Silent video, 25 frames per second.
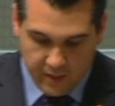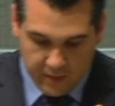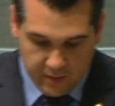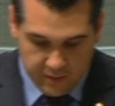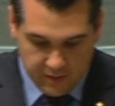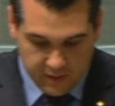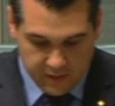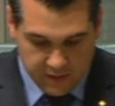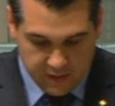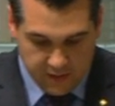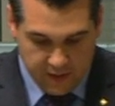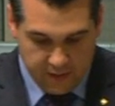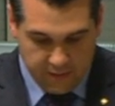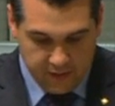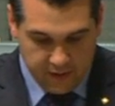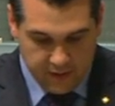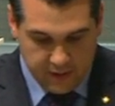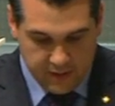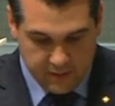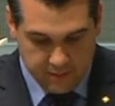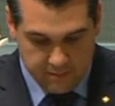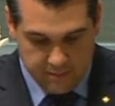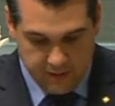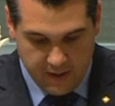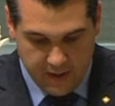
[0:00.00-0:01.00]
The
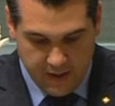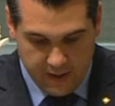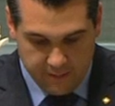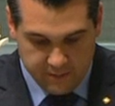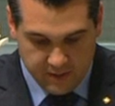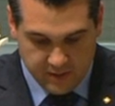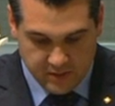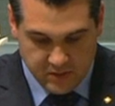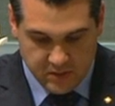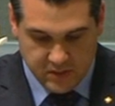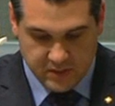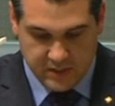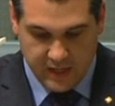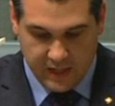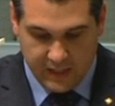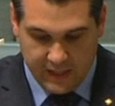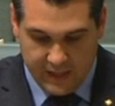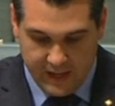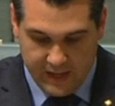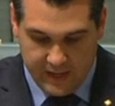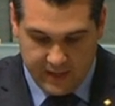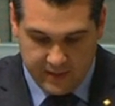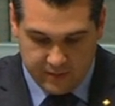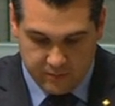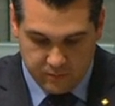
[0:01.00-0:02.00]
cleric, Mohammed
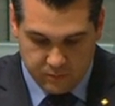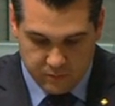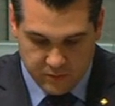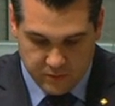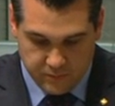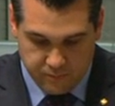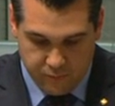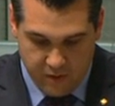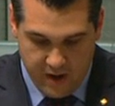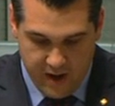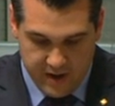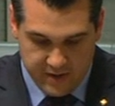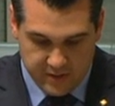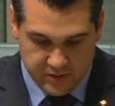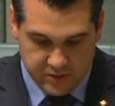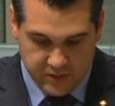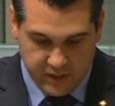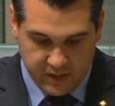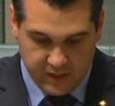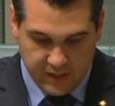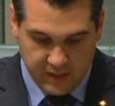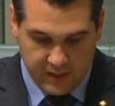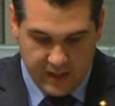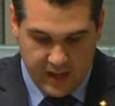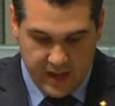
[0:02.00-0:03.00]
Salah, was
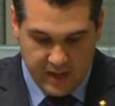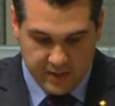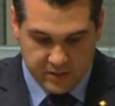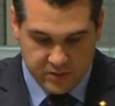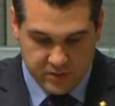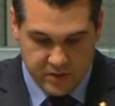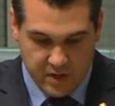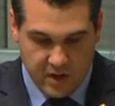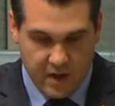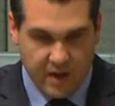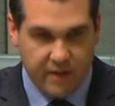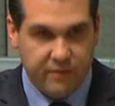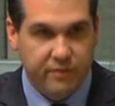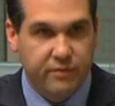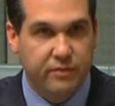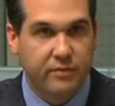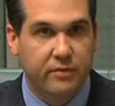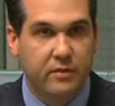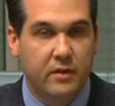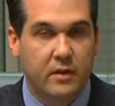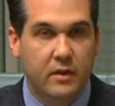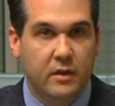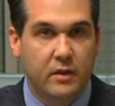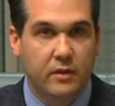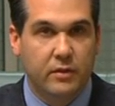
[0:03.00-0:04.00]
brandishing a large knife
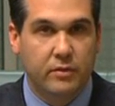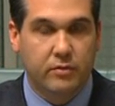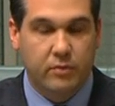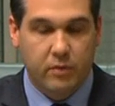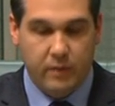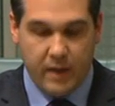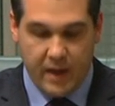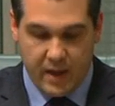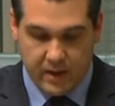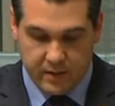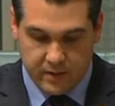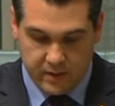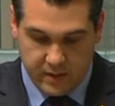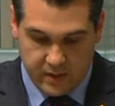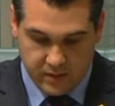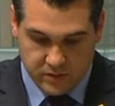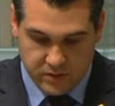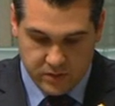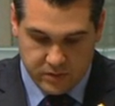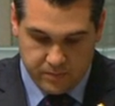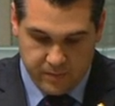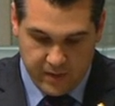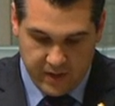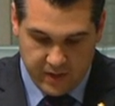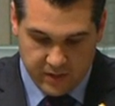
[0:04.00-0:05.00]
throughout his
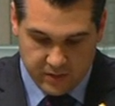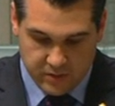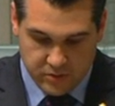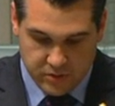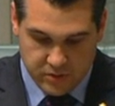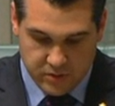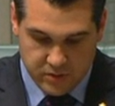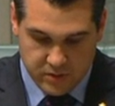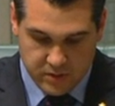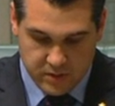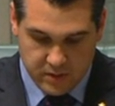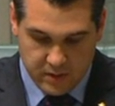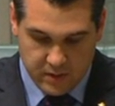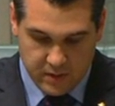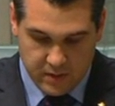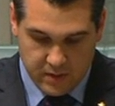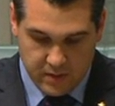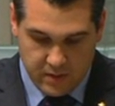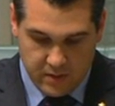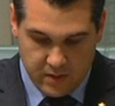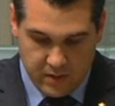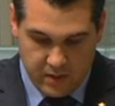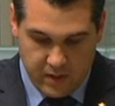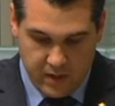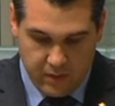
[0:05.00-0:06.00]
speech.
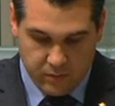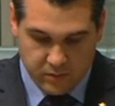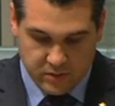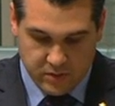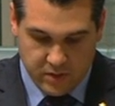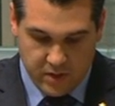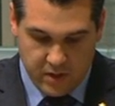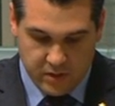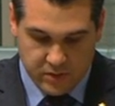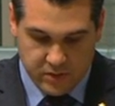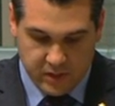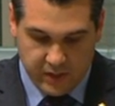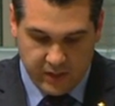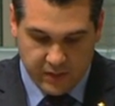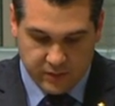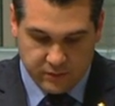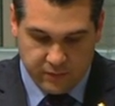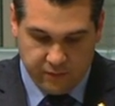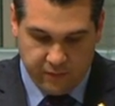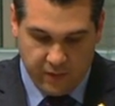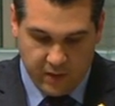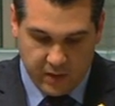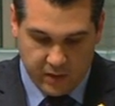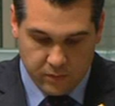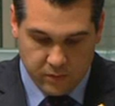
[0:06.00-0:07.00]
He was urging his
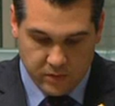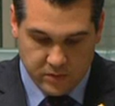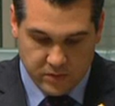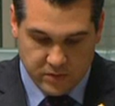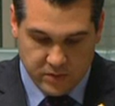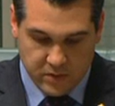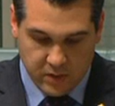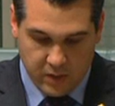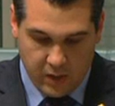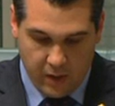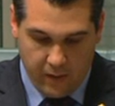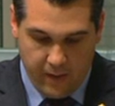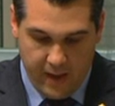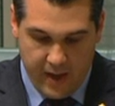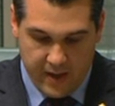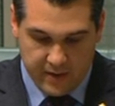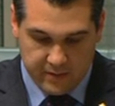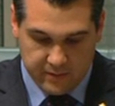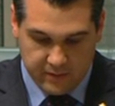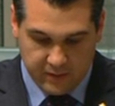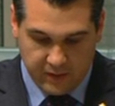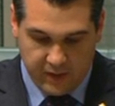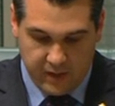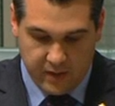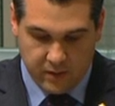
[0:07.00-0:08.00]
followers to go out
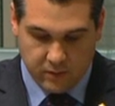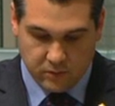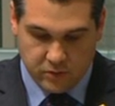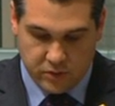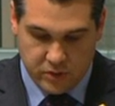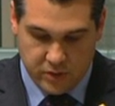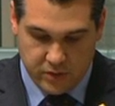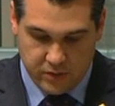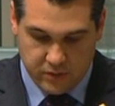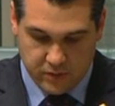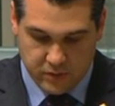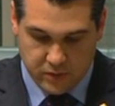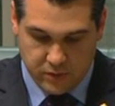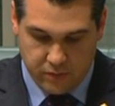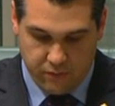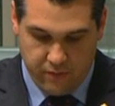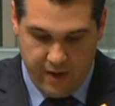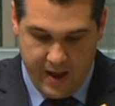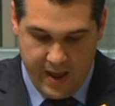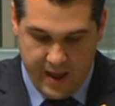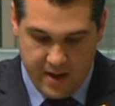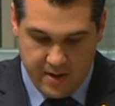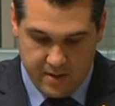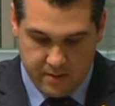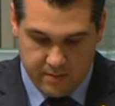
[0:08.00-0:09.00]
and kill Jews at
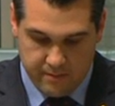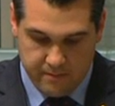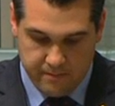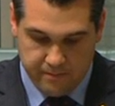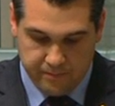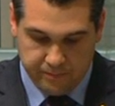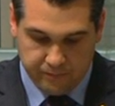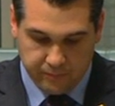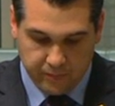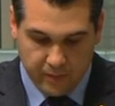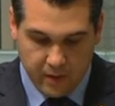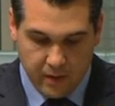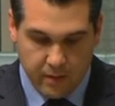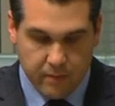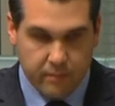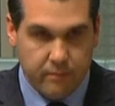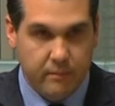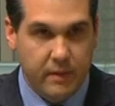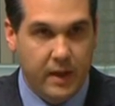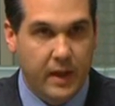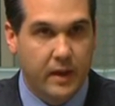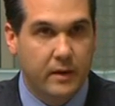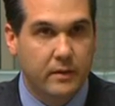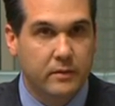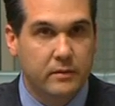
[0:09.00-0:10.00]
random,
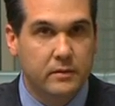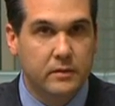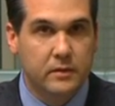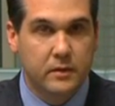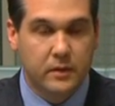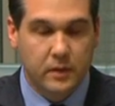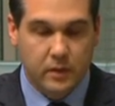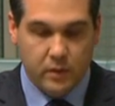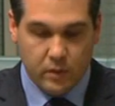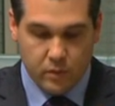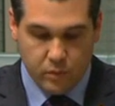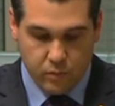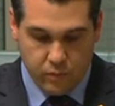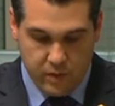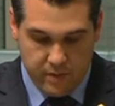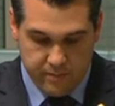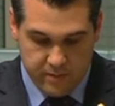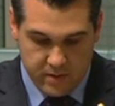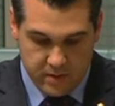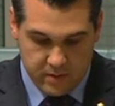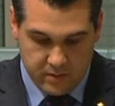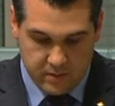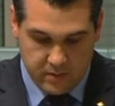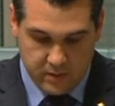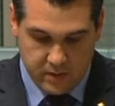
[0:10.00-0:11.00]
men,
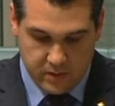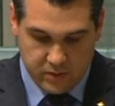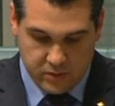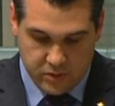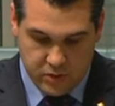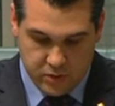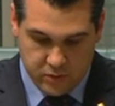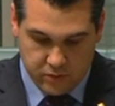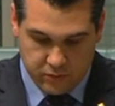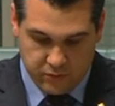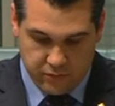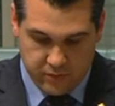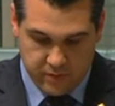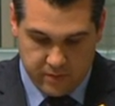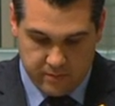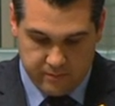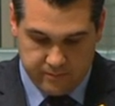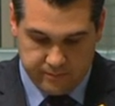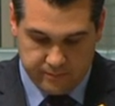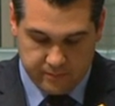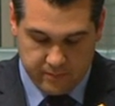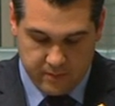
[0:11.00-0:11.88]
women and children,